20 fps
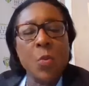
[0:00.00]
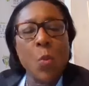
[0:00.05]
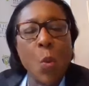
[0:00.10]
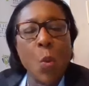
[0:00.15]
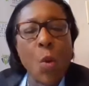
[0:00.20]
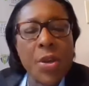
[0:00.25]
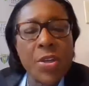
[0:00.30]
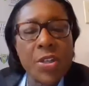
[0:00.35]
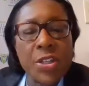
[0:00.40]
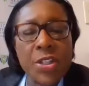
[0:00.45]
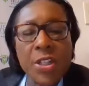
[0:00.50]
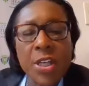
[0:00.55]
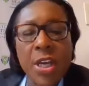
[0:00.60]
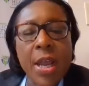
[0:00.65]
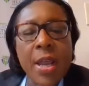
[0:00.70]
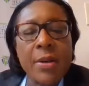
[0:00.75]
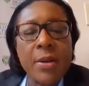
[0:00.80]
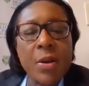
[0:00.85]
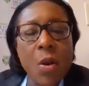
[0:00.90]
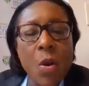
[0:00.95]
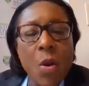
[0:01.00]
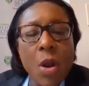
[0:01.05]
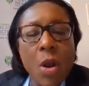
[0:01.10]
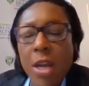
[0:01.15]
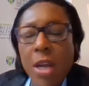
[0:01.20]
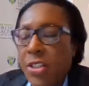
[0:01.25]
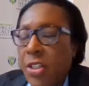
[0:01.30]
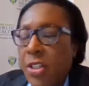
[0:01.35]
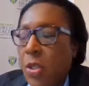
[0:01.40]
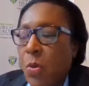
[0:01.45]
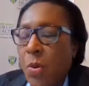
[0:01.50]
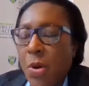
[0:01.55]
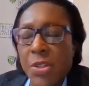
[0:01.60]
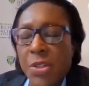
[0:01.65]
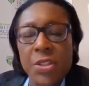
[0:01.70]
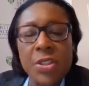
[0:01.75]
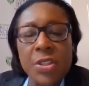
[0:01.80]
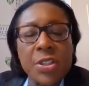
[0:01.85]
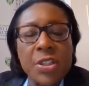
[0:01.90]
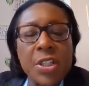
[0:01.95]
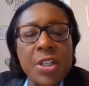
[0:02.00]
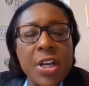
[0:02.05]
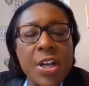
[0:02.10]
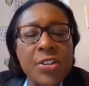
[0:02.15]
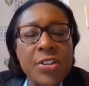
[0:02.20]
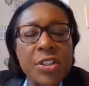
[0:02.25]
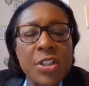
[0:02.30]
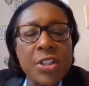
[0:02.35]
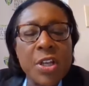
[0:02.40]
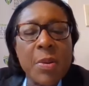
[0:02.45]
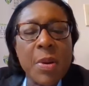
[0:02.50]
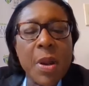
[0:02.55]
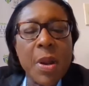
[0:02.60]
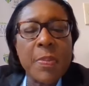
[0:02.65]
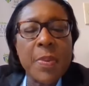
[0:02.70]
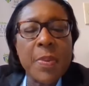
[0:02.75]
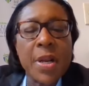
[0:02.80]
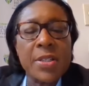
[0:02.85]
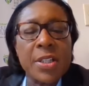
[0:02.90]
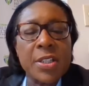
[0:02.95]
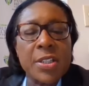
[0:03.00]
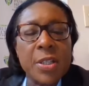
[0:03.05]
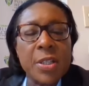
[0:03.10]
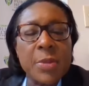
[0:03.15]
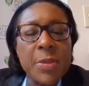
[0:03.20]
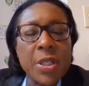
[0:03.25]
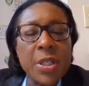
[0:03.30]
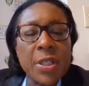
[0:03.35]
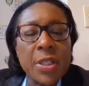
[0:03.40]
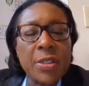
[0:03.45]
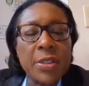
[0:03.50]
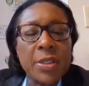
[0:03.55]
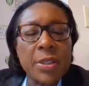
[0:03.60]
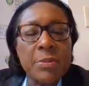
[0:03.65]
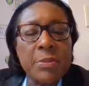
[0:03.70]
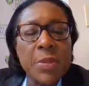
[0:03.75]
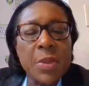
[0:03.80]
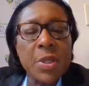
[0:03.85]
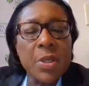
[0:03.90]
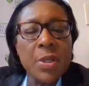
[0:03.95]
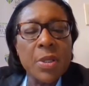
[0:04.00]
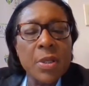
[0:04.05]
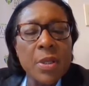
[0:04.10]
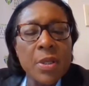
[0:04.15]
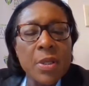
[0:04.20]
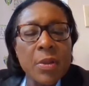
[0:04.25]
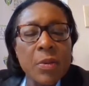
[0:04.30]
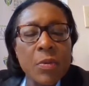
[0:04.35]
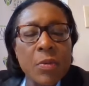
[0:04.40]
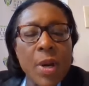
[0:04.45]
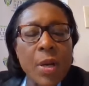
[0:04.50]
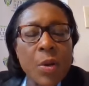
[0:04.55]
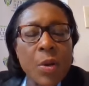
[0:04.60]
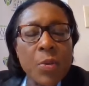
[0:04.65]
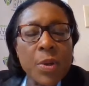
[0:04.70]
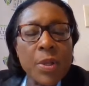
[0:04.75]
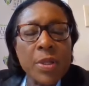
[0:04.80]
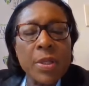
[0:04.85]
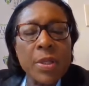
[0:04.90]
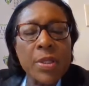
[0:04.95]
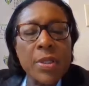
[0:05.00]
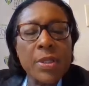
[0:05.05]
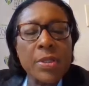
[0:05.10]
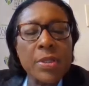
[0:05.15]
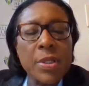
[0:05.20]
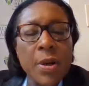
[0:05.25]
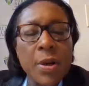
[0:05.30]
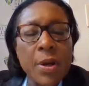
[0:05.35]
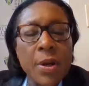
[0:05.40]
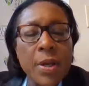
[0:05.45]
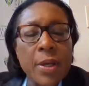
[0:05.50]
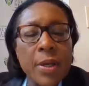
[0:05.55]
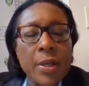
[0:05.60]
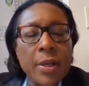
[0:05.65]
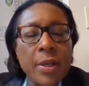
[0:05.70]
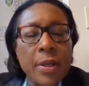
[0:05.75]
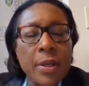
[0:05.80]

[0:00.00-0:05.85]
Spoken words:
one chat. I see questions and answers. I apologize. Let me look at them right quickly. Sorry.